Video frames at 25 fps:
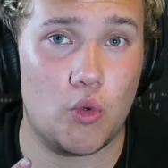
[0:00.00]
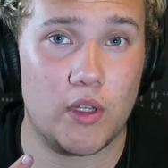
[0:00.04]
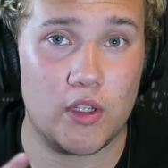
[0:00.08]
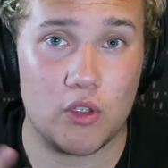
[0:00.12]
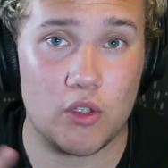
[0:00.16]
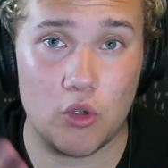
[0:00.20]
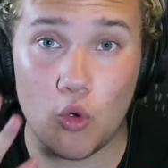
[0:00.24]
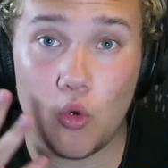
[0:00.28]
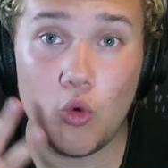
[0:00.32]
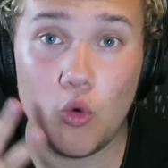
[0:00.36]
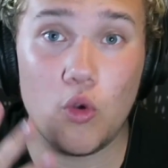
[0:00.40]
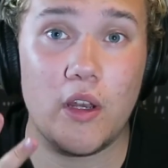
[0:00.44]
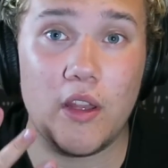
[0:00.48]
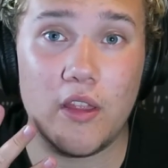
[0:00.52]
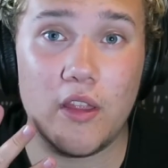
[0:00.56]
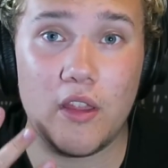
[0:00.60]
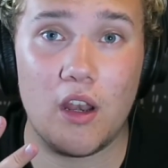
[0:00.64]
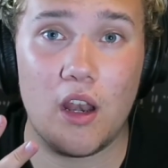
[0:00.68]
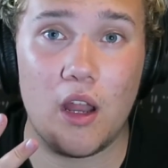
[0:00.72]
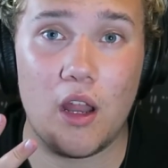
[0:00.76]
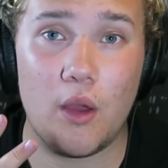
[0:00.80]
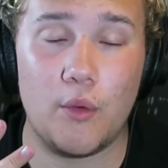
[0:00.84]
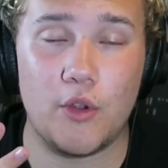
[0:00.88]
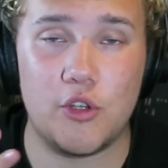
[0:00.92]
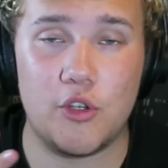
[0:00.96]
It's all in the
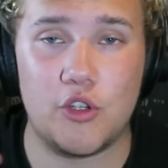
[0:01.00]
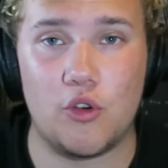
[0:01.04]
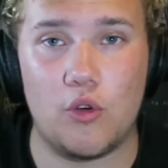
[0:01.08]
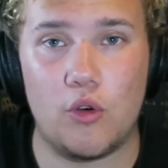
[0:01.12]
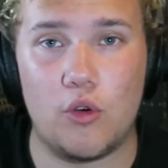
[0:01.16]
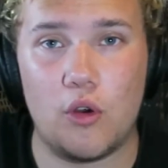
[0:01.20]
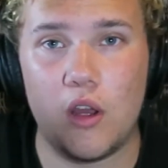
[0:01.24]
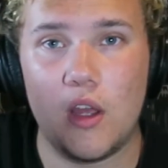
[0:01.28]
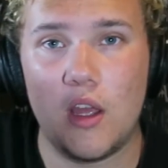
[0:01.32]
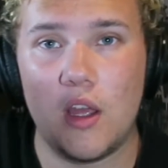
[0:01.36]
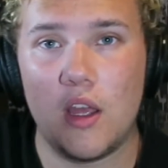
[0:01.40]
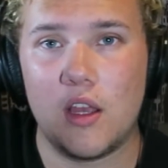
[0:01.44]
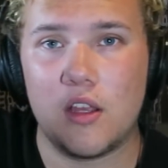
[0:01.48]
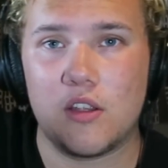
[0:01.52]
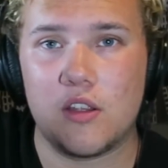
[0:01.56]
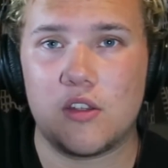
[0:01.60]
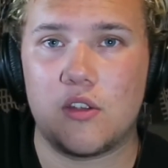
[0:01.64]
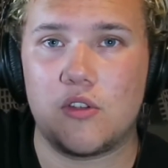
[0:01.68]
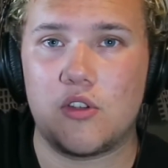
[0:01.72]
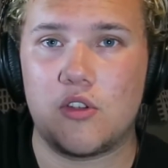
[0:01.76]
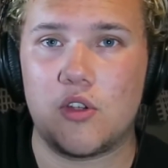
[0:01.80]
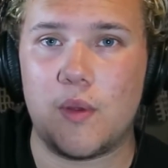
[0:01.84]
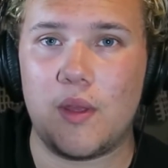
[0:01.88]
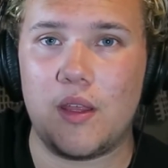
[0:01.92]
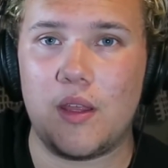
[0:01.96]
lower jaw. So
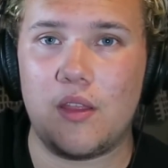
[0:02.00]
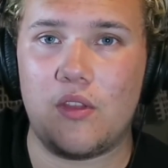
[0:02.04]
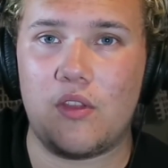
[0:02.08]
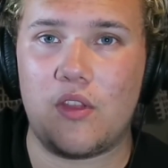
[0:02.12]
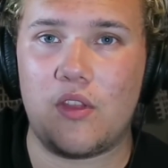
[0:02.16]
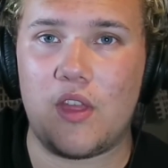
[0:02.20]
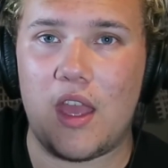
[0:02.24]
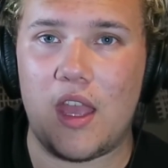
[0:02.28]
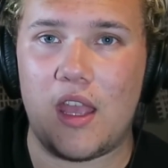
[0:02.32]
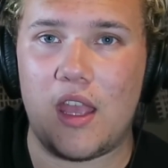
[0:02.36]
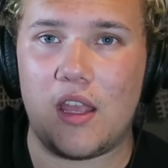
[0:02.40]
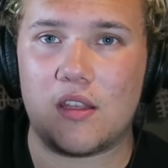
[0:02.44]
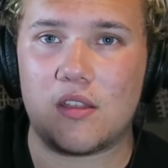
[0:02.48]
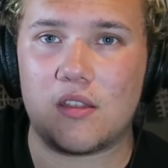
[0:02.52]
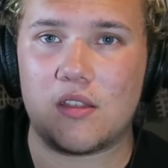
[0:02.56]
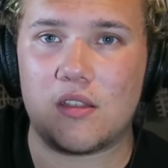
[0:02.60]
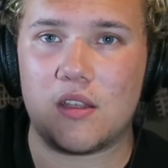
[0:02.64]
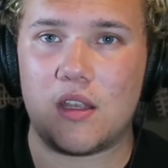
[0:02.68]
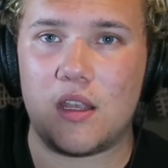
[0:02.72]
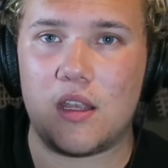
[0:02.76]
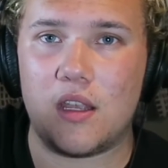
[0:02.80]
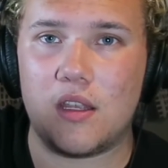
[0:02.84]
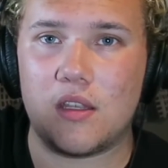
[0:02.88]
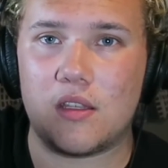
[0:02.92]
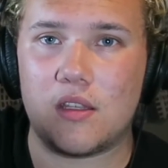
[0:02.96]
doing this
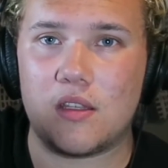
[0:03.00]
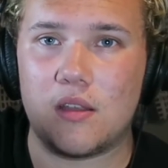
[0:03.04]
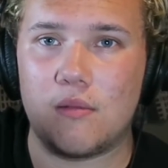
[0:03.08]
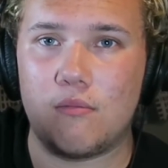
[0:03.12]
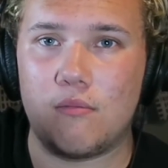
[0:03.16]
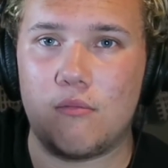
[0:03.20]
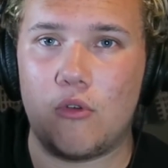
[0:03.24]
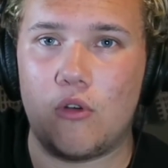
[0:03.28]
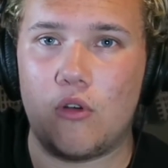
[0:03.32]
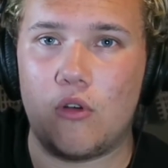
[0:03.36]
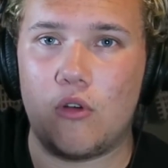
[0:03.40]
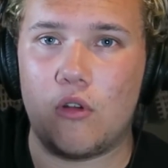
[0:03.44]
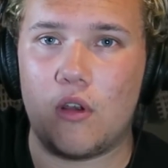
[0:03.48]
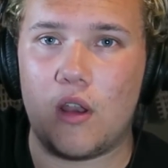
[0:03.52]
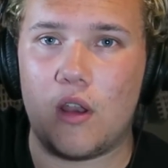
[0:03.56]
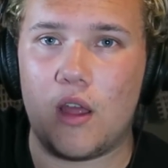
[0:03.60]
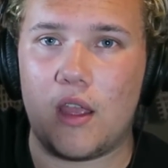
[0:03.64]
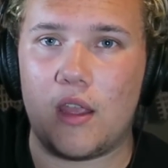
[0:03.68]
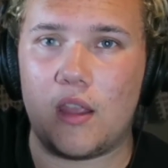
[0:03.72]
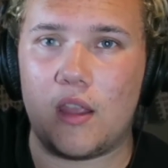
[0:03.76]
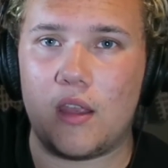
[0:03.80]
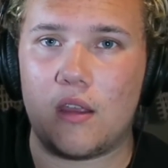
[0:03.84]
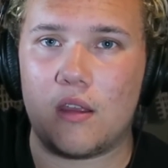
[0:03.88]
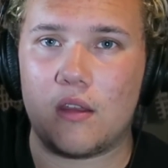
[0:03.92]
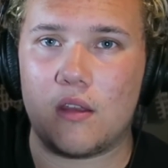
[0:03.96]
is the more
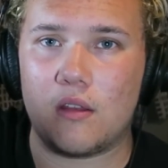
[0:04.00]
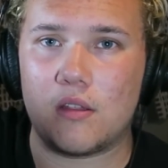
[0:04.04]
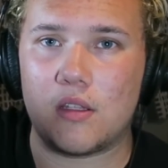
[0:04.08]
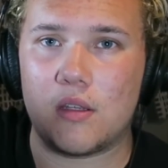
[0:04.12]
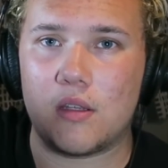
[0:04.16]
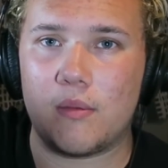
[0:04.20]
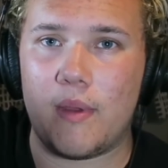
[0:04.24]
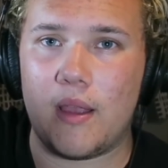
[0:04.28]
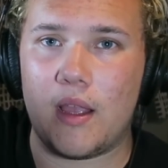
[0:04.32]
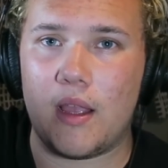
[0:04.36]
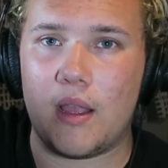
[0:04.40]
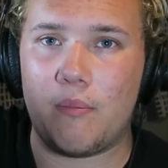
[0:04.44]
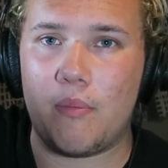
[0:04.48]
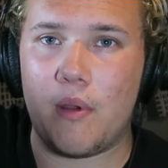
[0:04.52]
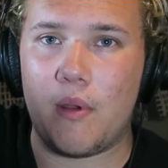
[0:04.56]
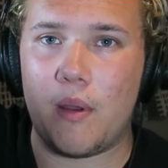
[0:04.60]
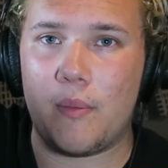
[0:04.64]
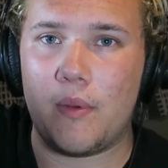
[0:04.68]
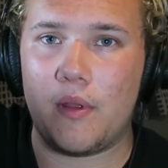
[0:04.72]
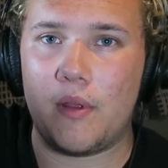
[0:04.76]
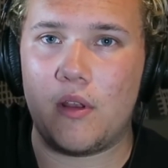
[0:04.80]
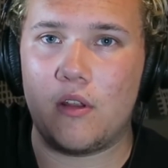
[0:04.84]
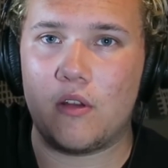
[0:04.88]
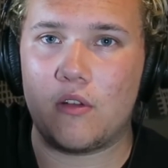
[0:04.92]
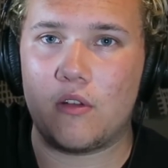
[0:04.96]
like to make a
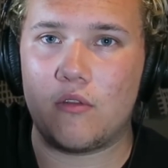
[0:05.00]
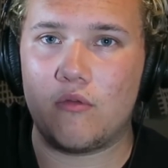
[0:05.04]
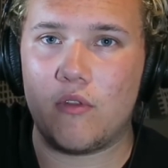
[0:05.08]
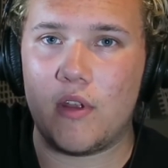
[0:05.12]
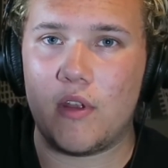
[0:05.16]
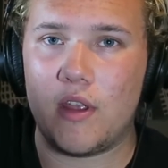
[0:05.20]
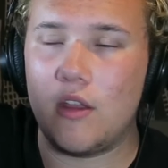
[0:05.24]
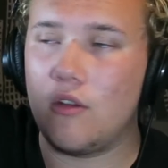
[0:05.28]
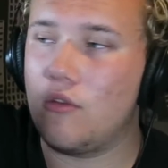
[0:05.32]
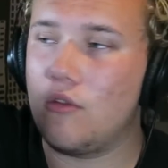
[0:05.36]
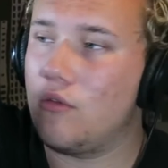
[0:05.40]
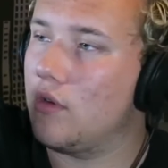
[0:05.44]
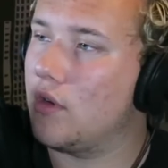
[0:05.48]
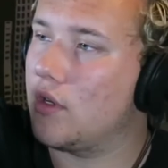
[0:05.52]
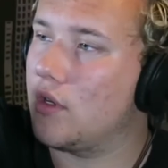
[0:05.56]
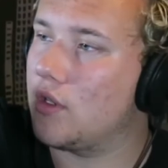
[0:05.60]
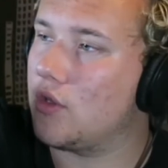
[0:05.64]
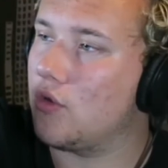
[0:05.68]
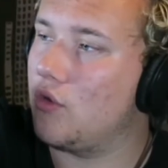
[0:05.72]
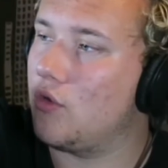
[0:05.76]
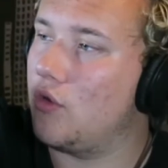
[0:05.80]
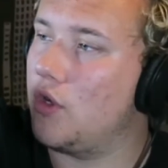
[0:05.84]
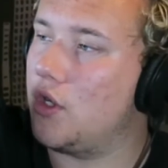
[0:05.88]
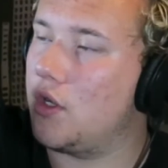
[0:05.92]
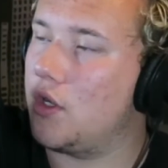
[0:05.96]
puppet look real because
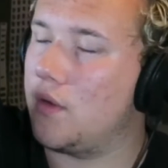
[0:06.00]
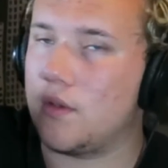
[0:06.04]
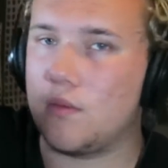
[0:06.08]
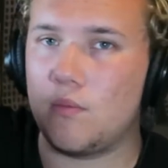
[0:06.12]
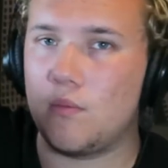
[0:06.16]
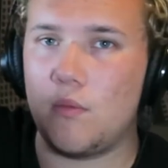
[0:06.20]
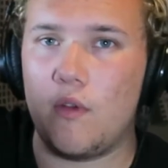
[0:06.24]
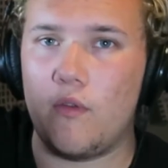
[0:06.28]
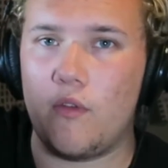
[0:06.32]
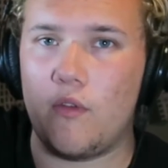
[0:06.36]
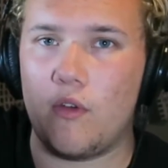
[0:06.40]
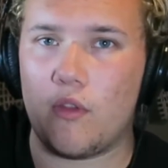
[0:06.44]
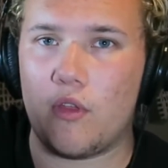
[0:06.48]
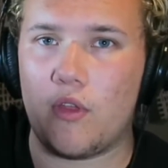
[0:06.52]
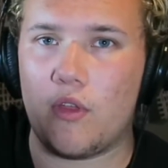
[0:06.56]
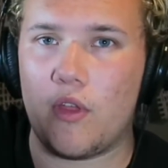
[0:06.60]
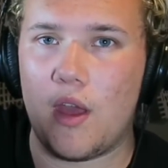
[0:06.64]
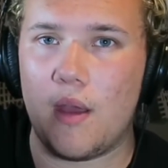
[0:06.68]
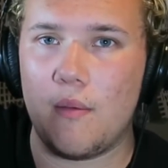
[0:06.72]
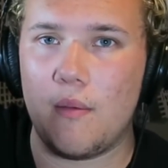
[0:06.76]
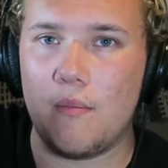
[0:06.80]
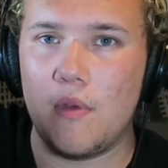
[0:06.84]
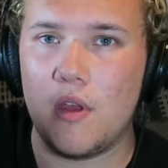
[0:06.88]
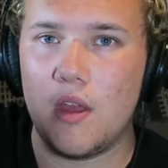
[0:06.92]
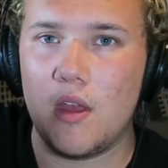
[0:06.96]
all you do is move your
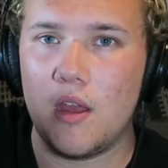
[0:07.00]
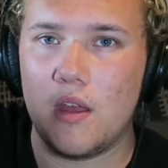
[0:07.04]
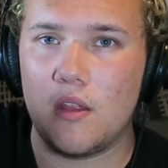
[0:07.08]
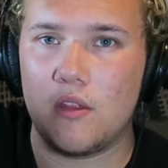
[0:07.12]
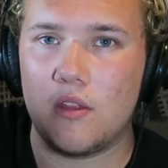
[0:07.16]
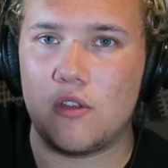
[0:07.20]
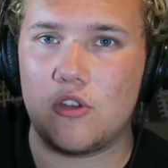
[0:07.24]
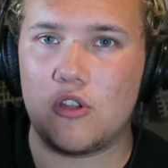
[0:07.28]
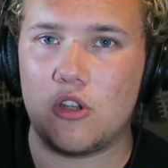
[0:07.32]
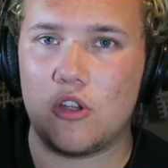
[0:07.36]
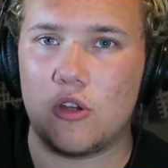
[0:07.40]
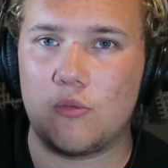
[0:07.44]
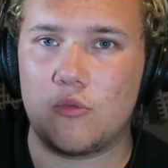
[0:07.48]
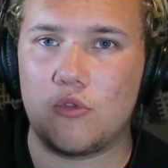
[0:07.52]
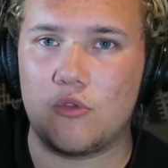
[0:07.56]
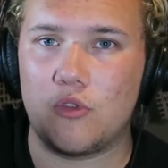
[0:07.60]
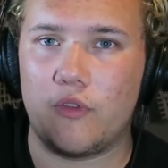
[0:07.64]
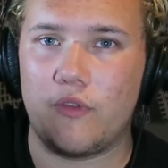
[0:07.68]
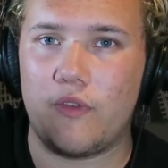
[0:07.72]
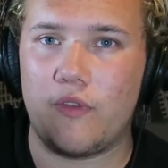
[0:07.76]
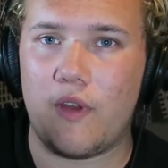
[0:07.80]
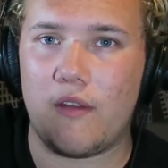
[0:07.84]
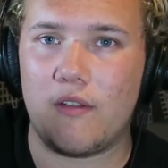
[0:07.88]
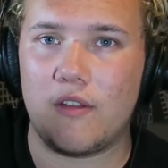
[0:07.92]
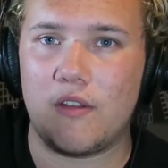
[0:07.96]
thumb. The top jaw
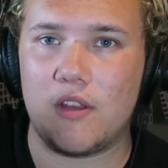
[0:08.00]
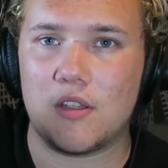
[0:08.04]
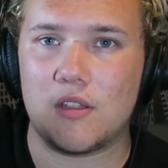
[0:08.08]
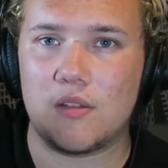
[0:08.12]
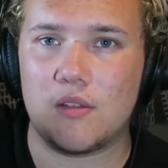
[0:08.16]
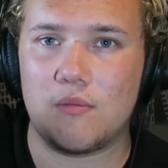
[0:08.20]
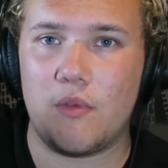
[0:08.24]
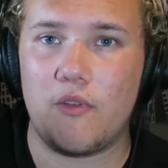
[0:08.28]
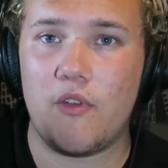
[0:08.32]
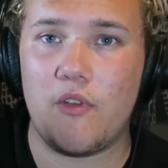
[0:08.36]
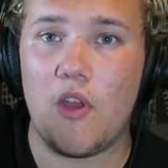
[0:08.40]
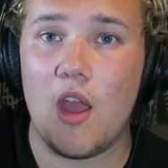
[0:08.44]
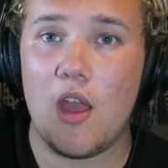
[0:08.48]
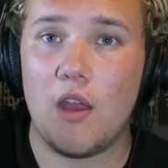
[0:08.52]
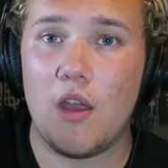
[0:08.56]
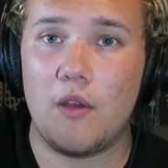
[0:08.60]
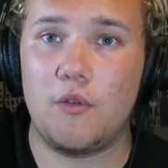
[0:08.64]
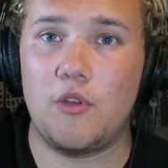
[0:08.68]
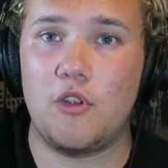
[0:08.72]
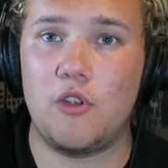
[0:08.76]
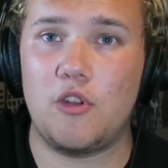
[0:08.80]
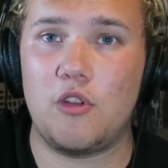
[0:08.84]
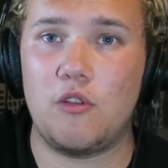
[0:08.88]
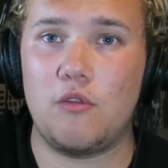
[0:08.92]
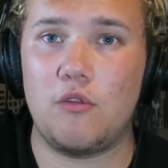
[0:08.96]
very doesn't move.
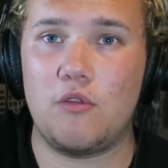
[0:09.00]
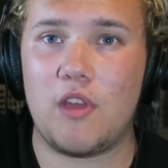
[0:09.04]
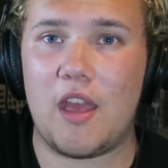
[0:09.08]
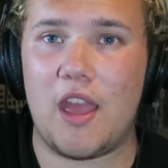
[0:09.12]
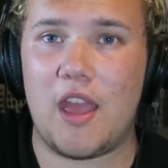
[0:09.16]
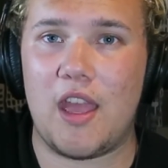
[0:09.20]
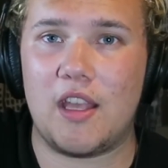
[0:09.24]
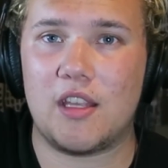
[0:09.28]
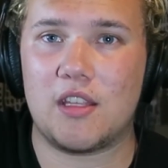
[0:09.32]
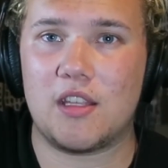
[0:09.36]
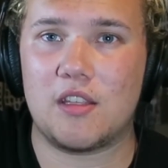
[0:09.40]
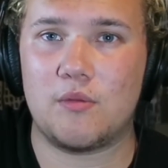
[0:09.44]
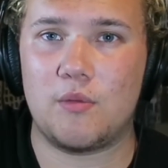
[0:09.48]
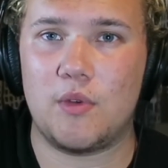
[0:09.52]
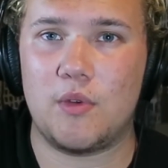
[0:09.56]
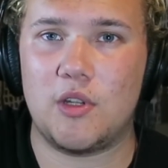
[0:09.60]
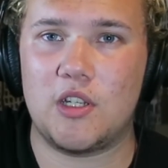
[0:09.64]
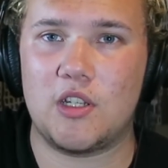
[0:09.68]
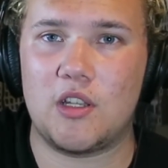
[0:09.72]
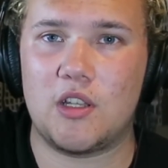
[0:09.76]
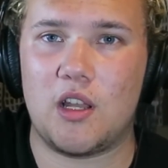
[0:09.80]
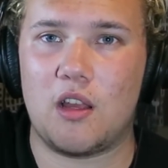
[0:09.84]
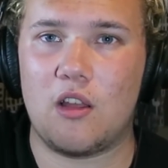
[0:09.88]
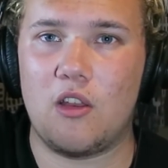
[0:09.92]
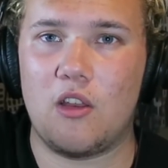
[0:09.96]
Well, you do this, which
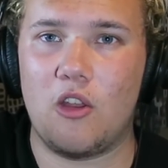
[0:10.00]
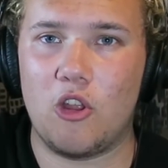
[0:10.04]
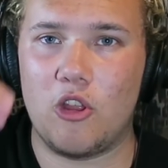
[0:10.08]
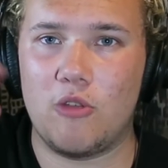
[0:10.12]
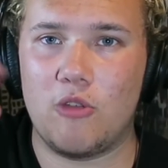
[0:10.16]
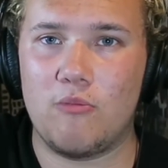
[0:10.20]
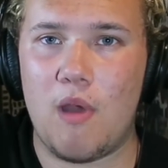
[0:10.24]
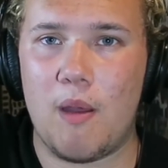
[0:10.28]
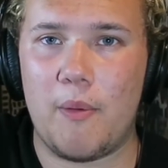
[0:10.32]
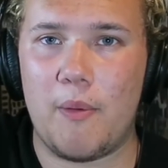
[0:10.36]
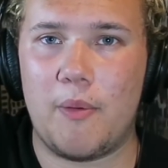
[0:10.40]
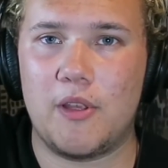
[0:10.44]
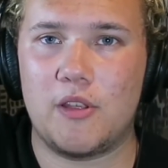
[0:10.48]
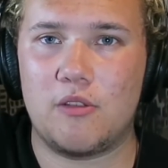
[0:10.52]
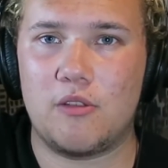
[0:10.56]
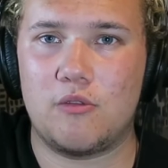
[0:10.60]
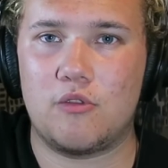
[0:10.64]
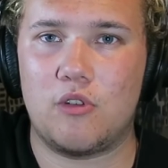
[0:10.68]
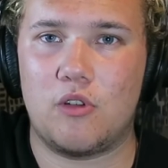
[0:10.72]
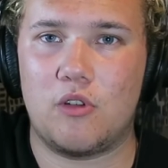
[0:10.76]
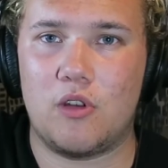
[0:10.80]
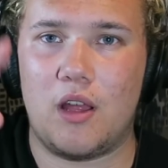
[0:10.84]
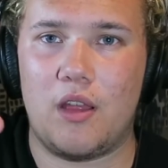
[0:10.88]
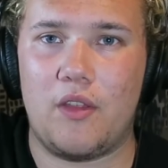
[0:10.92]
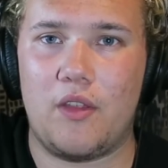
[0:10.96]
is like a lot of the Muppets will
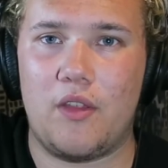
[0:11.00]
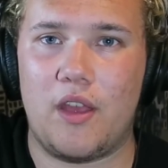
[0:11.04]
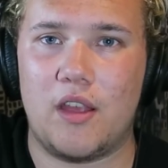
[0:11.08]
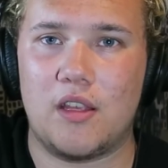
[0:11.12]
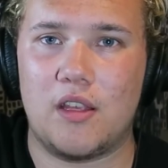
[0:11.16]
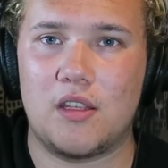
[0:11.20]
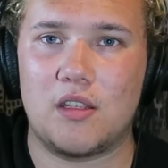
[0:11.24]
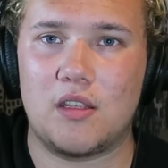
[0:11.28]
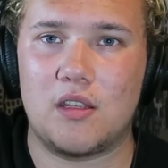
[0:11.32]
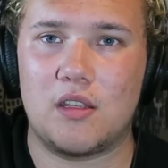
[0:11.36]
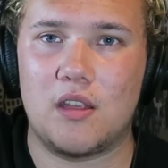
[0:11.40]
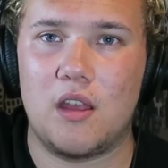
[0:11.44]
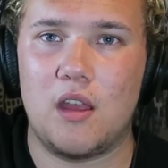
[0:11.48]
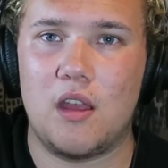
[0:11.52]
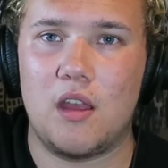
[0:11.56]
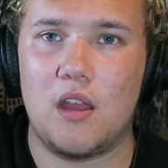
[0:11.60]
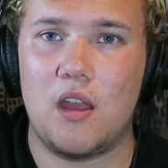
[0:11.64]
talk like this.